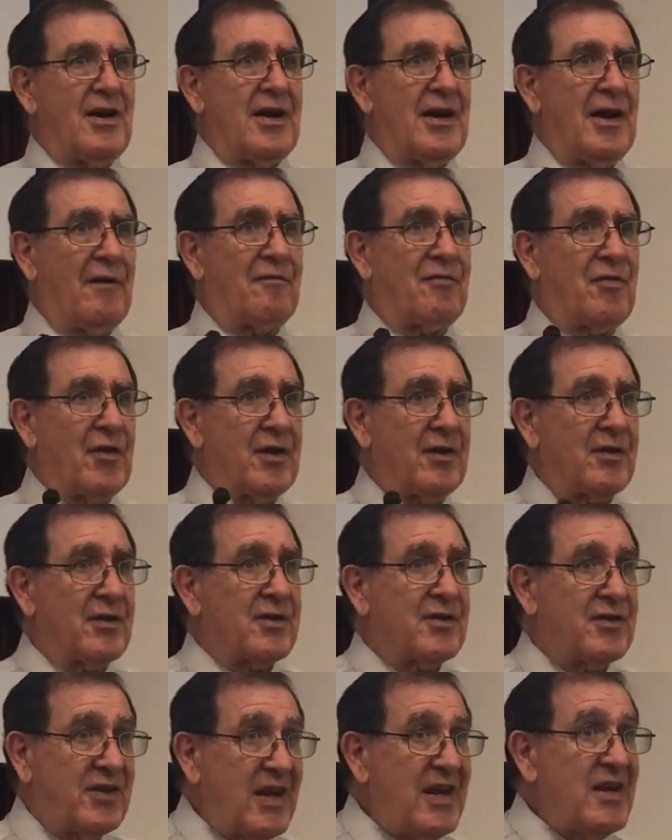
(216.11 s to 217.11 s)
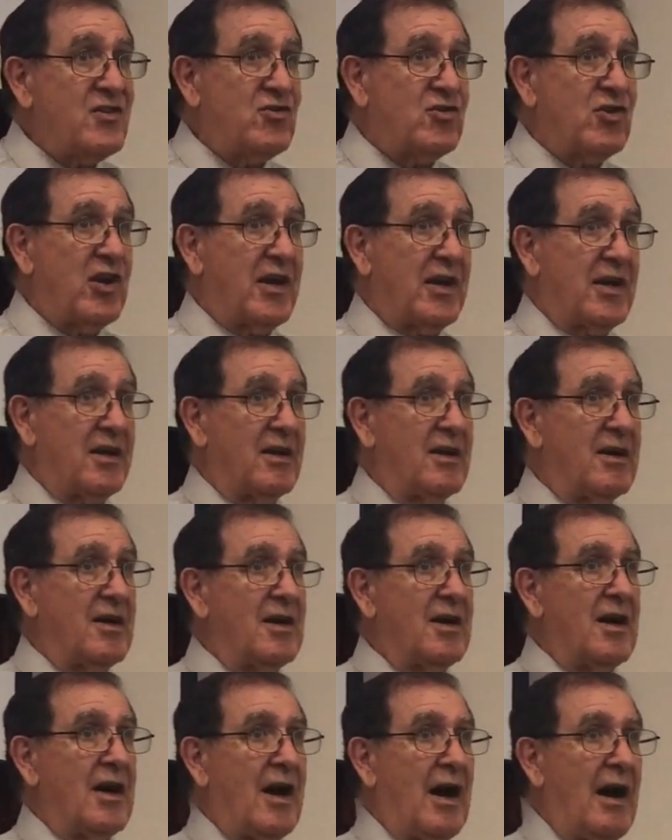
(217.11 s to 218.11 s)
of the teaching
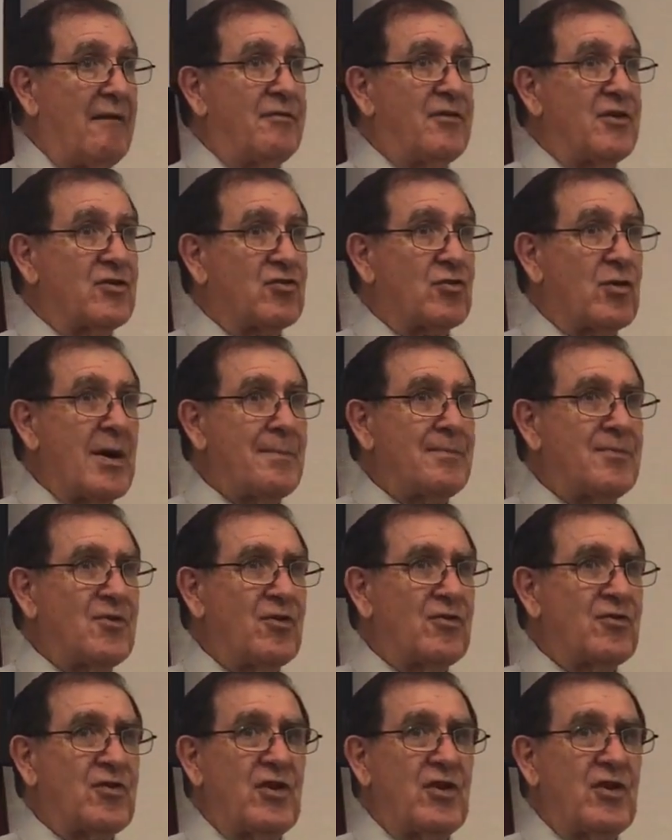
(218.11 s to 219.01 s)
of the scriptures.